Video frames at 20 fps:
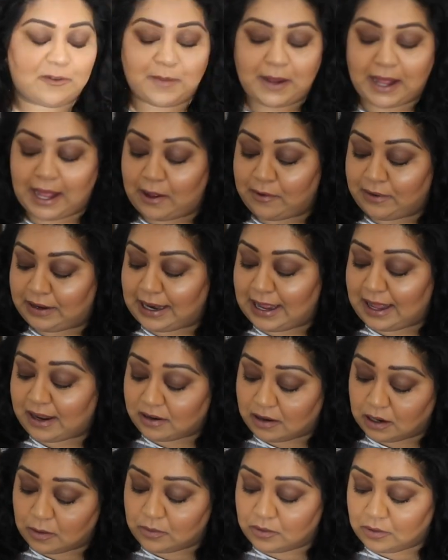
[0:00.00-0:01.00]
from
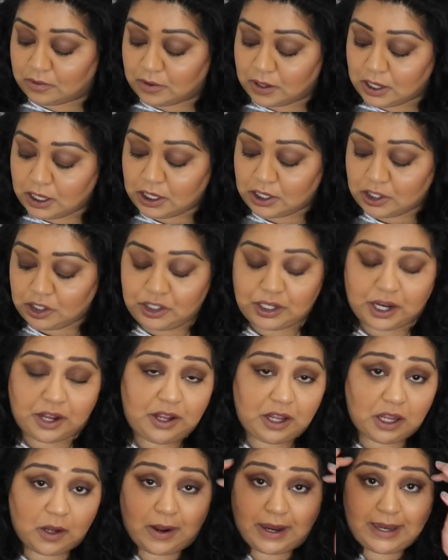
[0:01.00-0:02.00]
Poundland, I will show
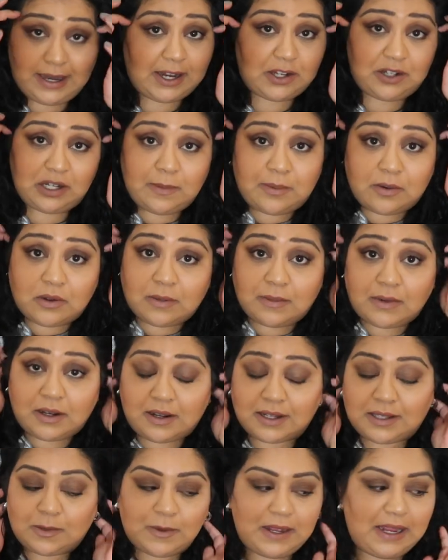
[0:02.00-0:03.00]
you. I literally bought them
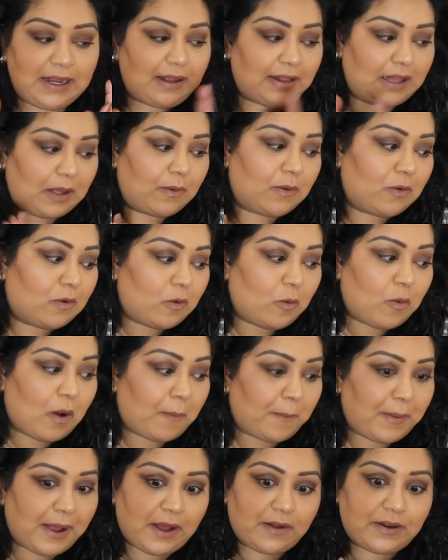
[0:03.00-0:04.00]
last week and they were all
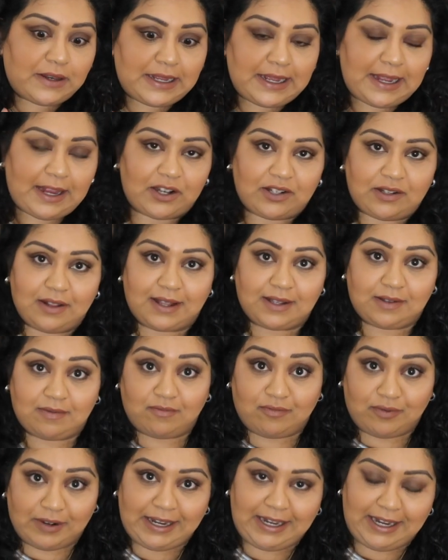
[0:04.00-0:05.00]
£1 each. So that's
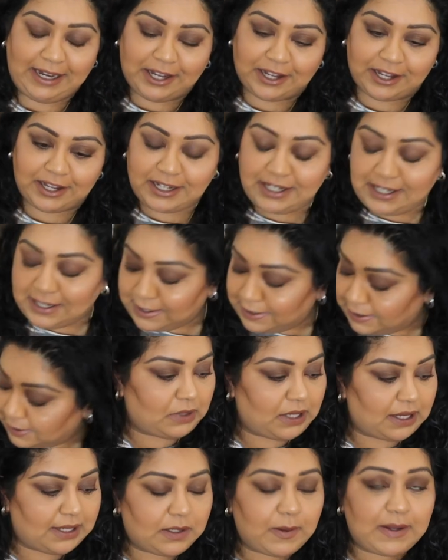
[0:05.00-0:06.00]
really good.
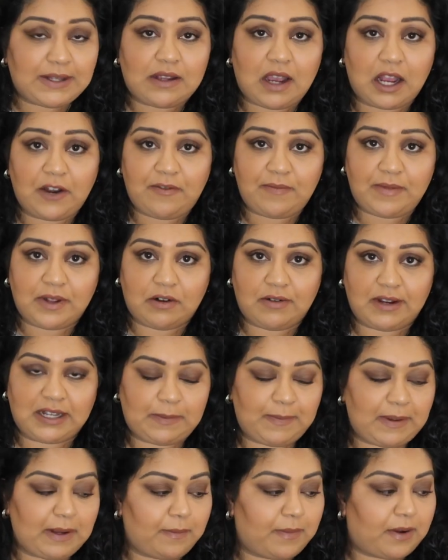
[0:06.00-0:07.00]
So aside from the
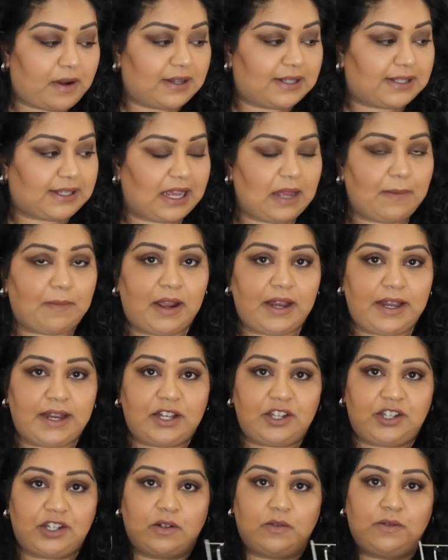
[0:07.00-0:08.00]
crisping basket, my
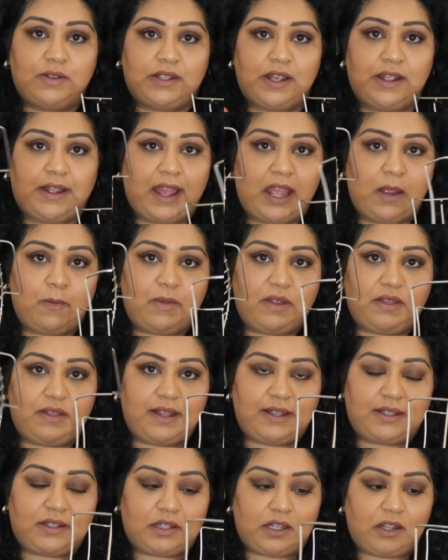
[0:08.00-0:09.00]
Ninja also came with
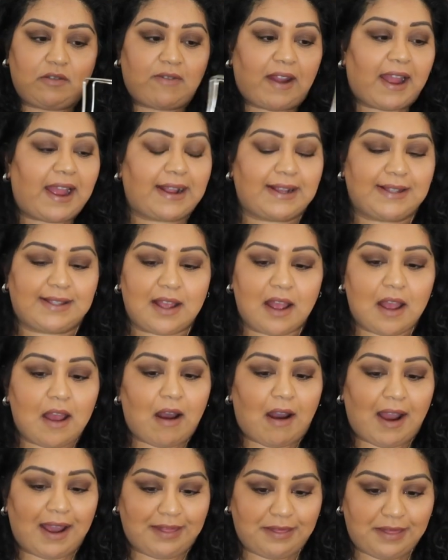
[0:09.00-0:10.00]
these two racks.
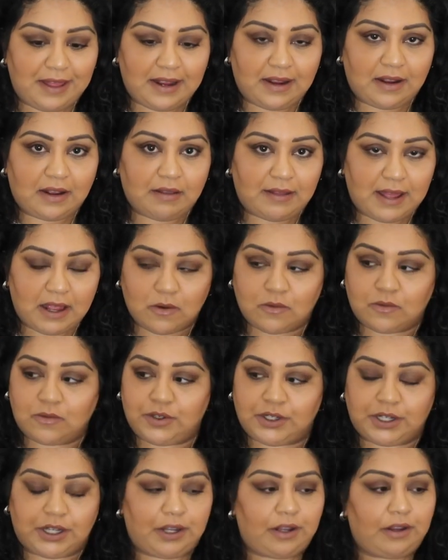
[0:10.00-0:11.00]
I think they all
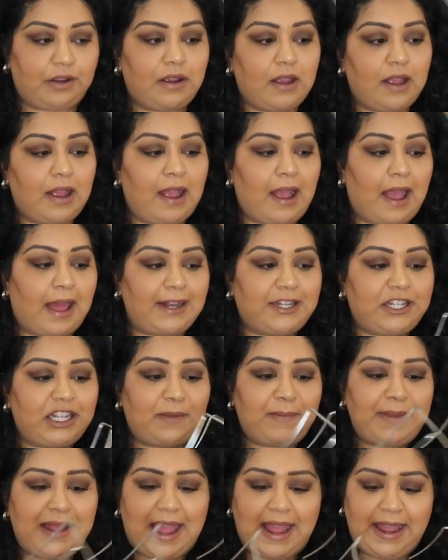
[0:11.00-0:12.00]
do. It
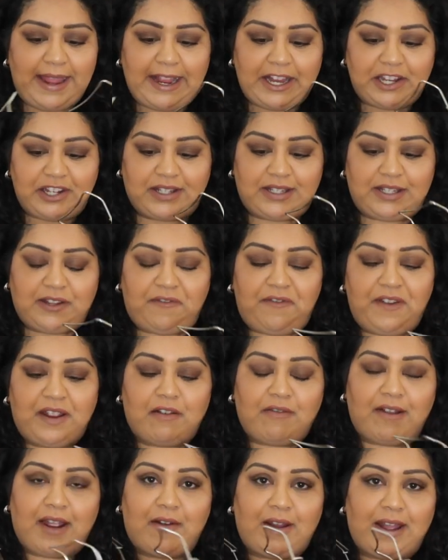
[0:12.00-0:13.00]
took me ages to
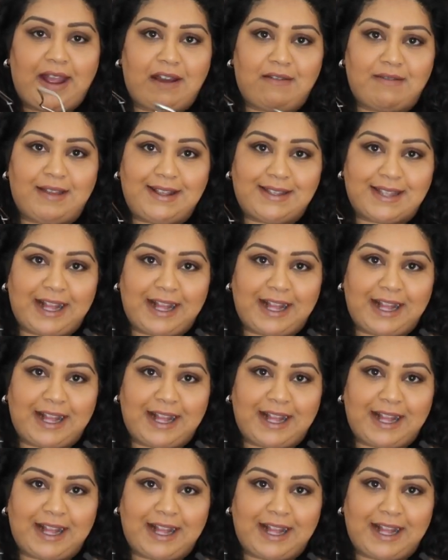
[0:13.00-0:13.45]
figure out how these